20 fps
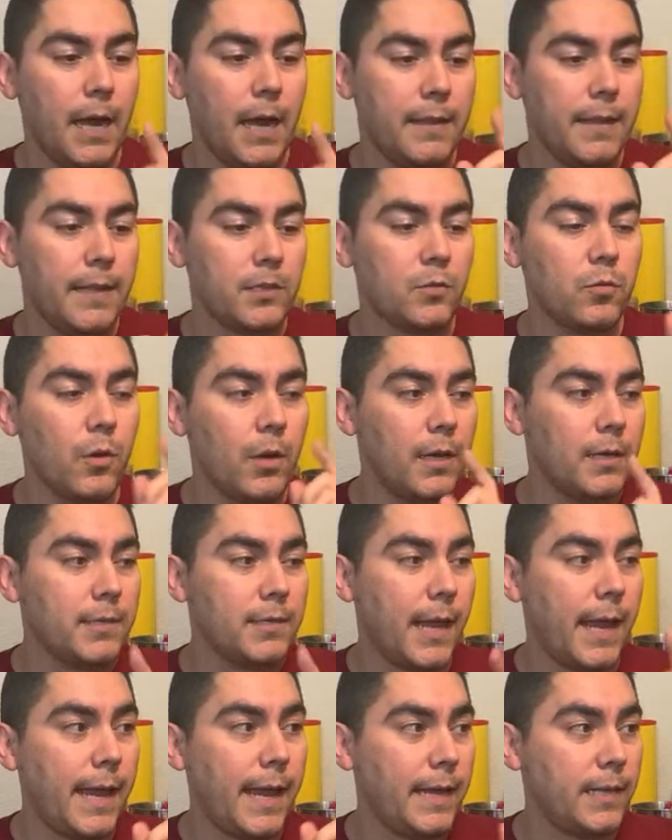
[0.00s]
this was
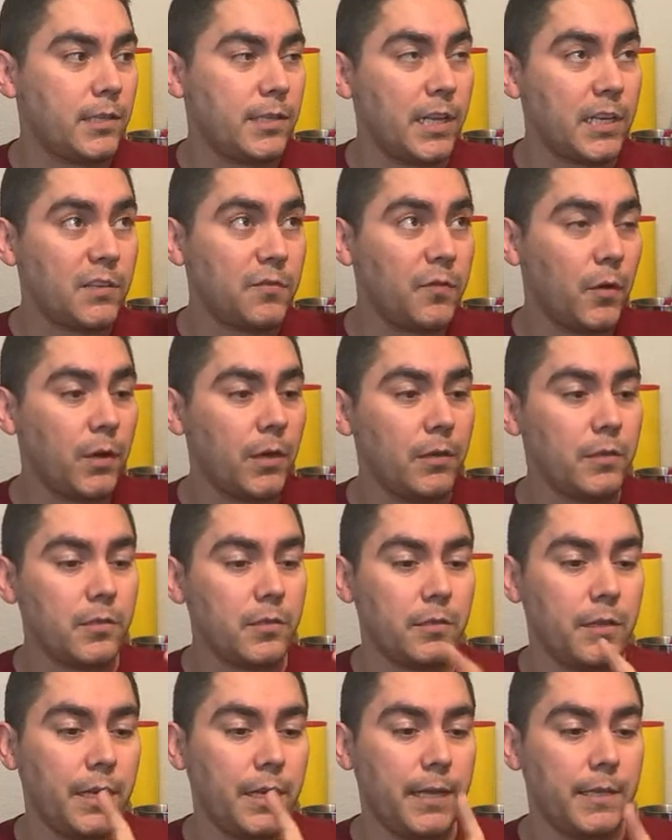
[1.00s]
a 6-footer, so
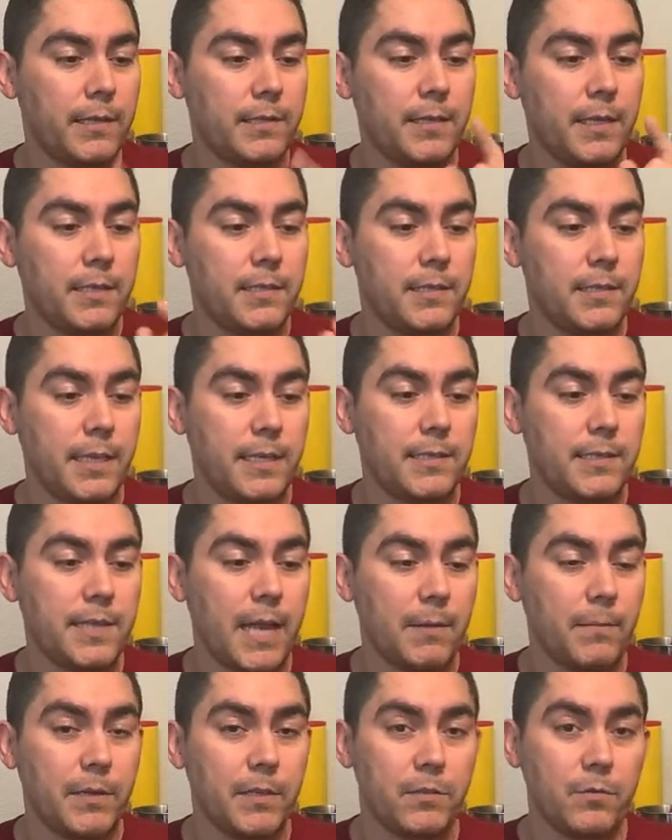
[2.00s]
you get 6 of these
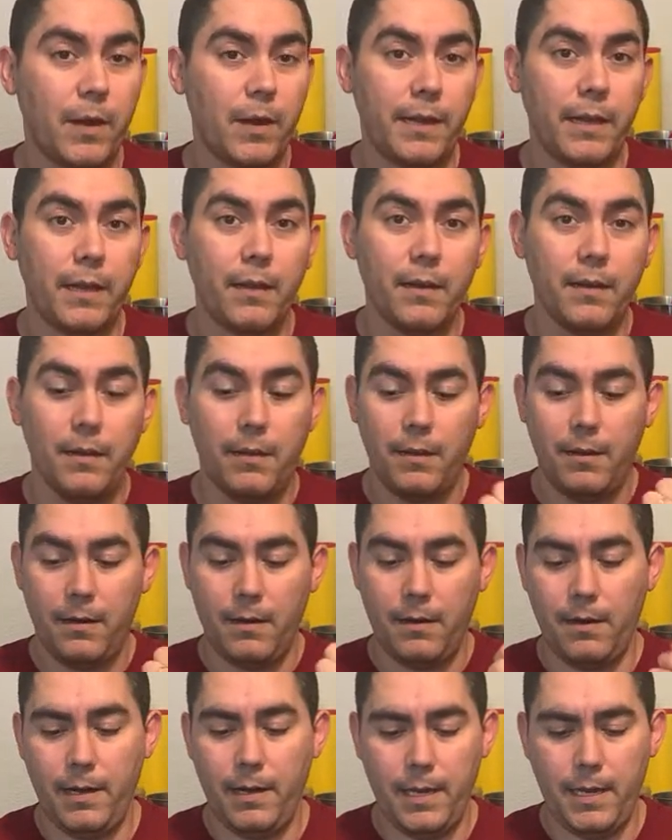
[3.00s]
segments right here.
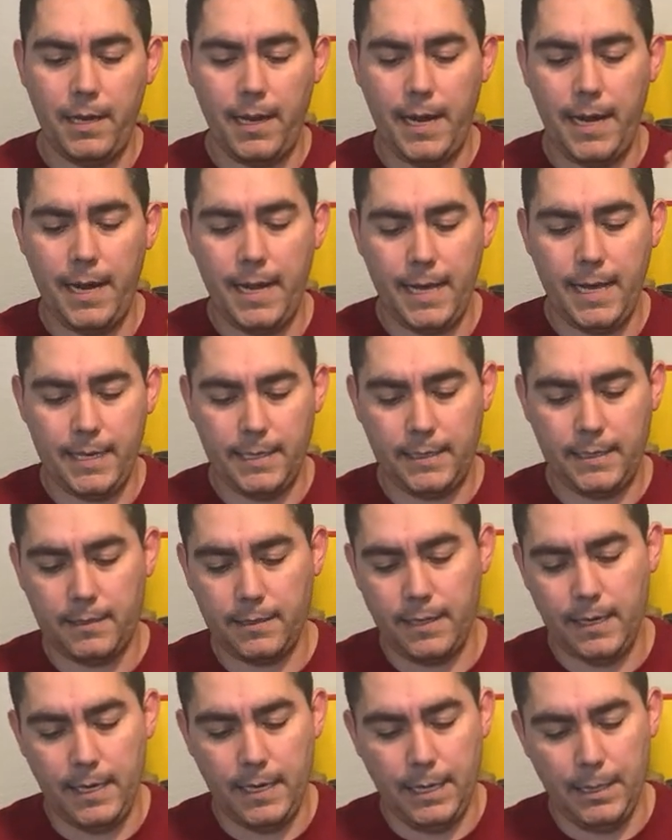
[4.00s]
Alrighty, and
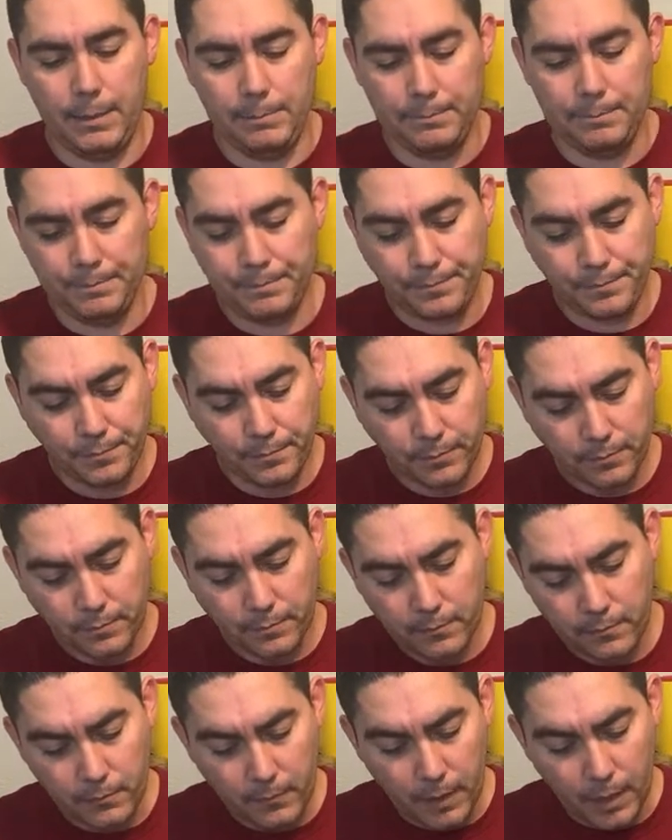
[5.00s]
you
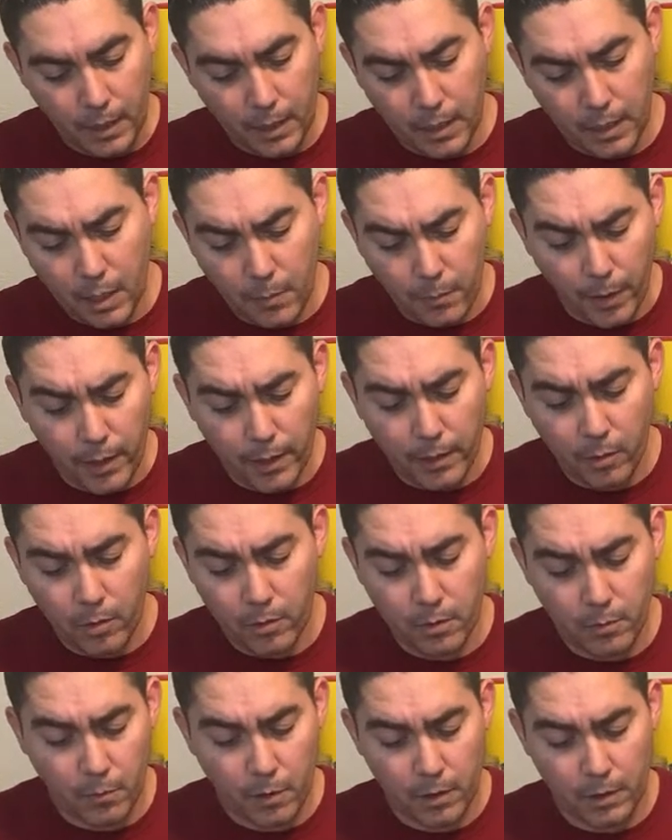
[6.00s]
could probably order
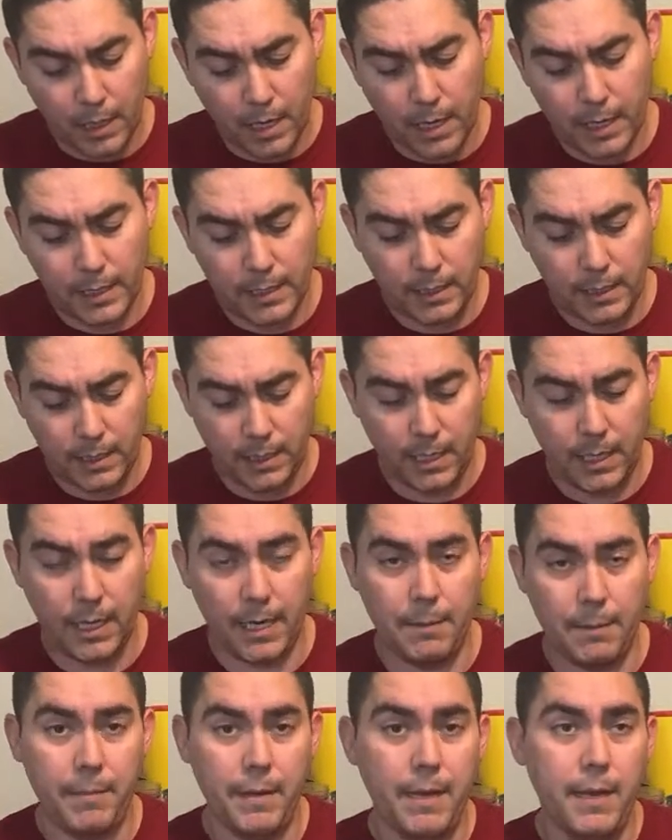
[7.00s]
them online.
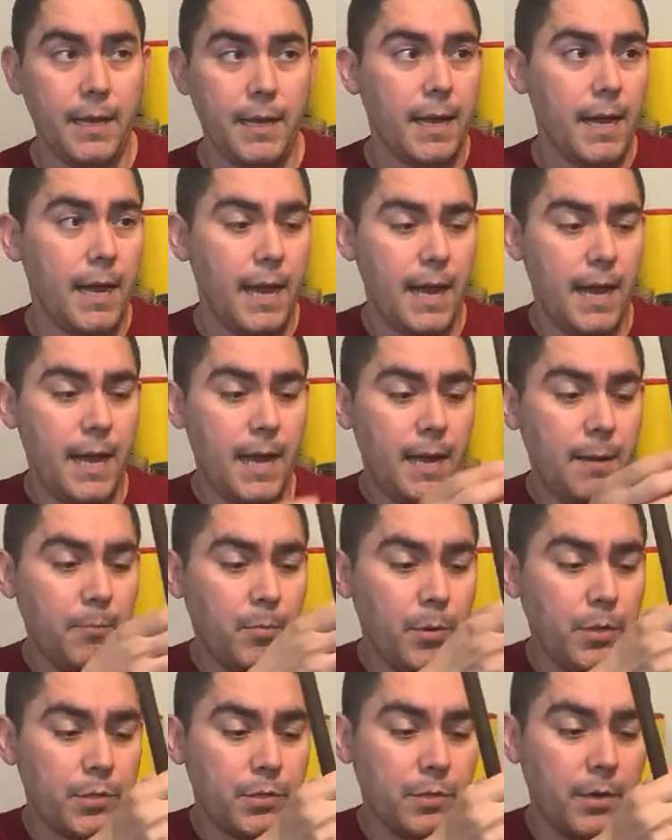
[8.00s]
I'm
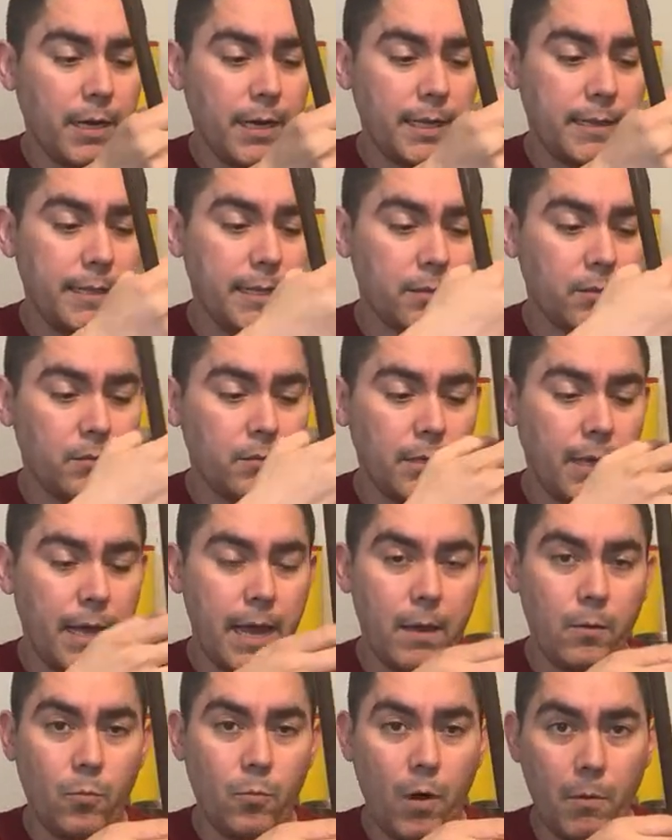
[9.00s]
pretty sure I got this one
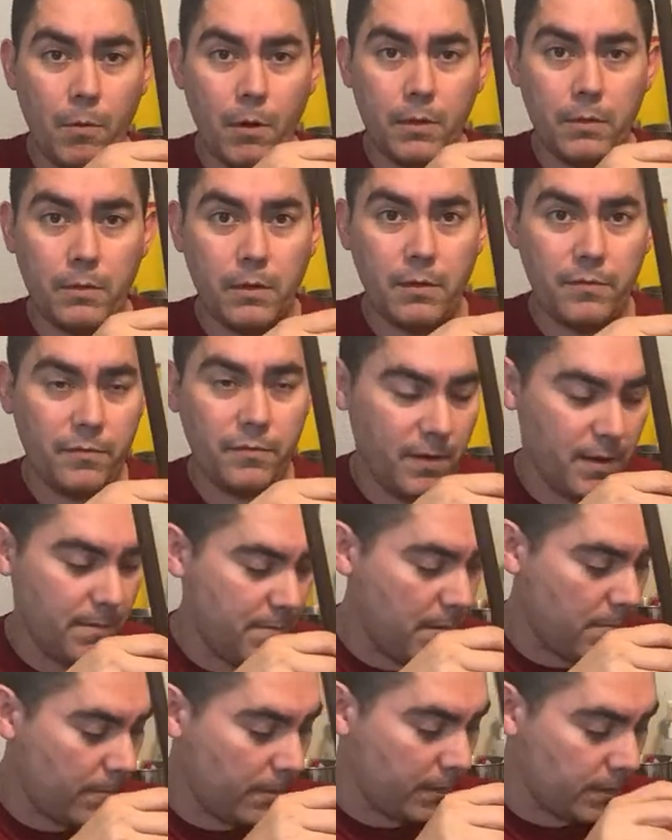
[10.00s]
at Walmart, if
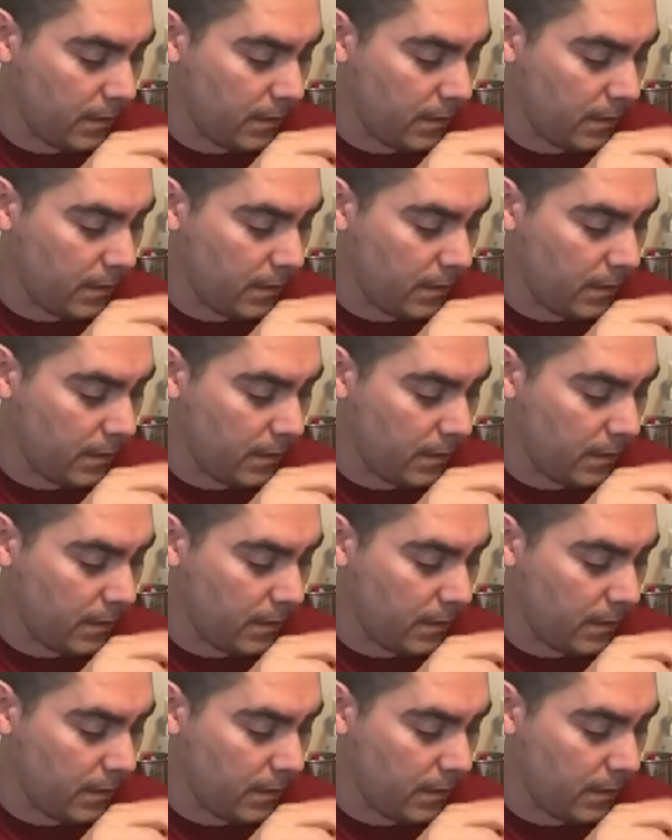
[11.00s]
memory